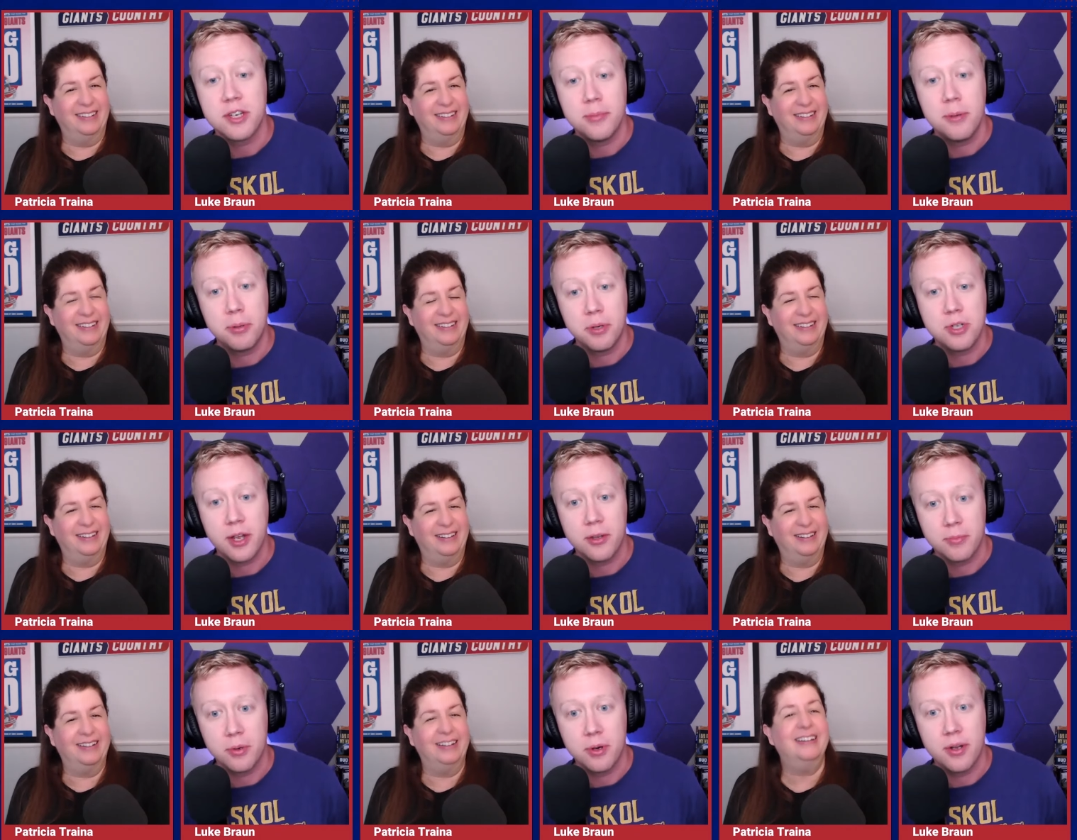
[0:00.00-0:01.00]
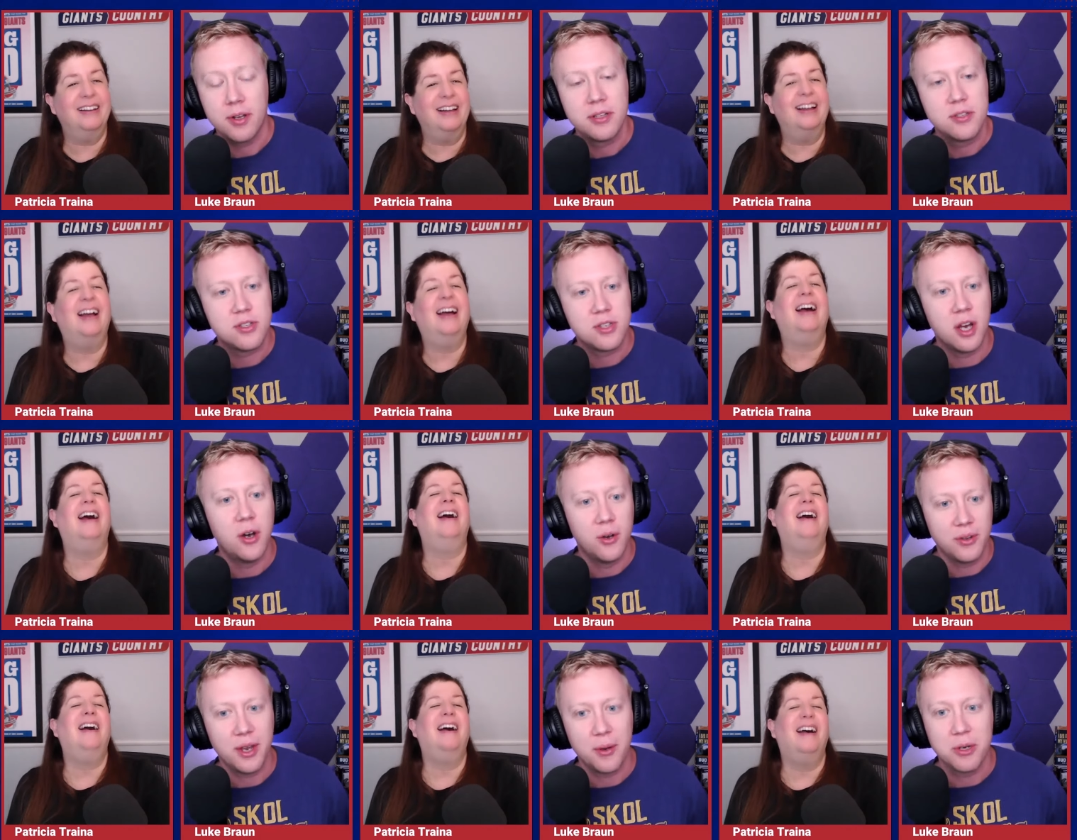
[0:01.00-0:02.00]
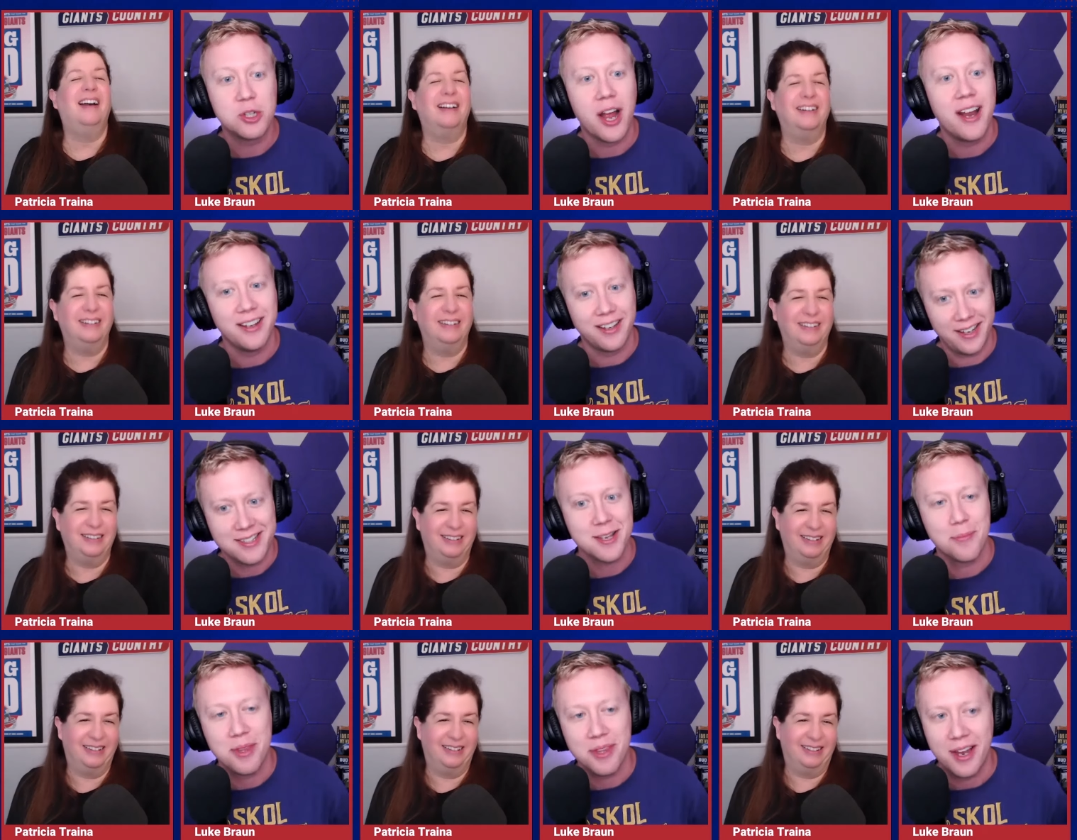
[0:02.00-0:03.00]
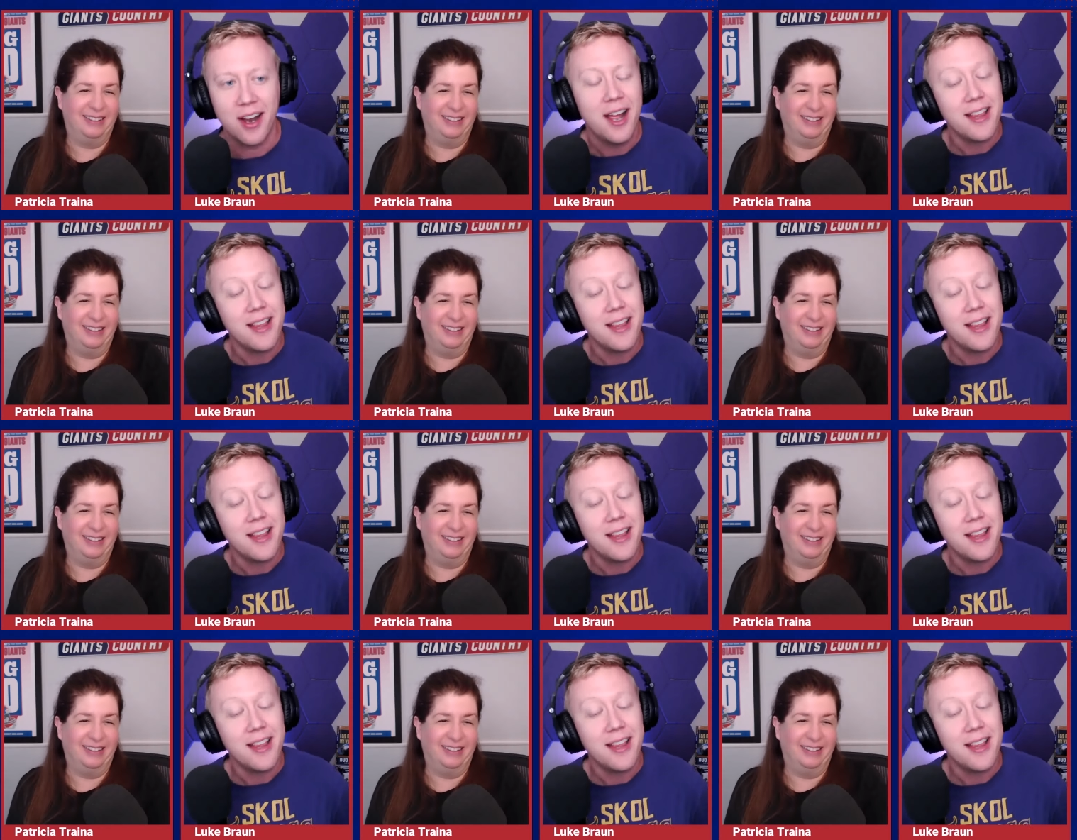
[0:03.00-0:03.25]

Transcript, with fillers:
Speaker 1: to be pushed down the board. So they were trying to get something there.